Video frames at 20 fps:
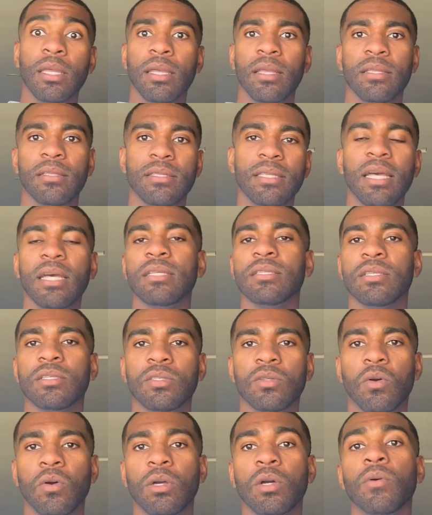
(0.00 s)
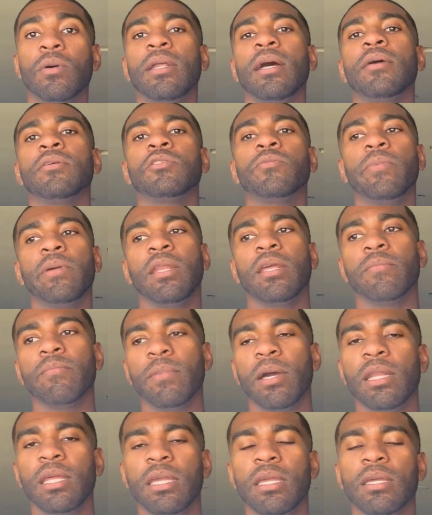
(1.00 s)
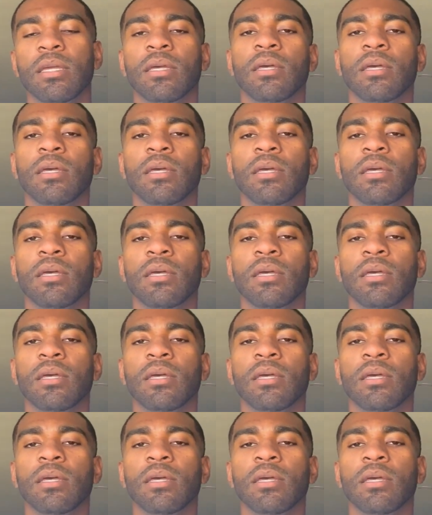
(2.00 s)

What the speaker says: and test the soil without spending money.